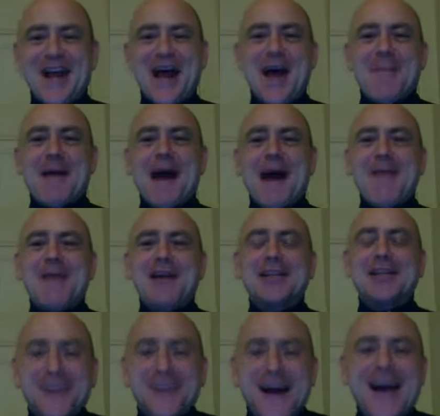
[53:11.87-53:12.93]
But I want
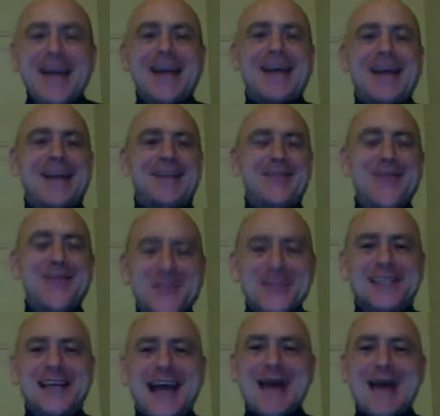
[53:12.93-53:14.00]
to try it with the
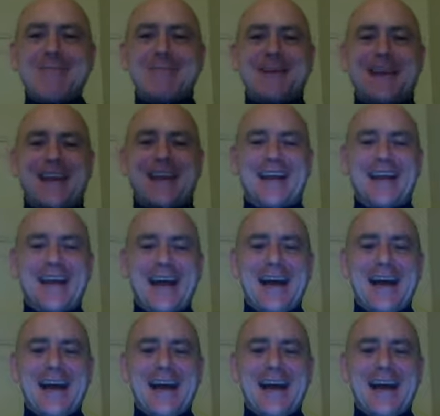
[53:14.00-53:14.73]
tapping.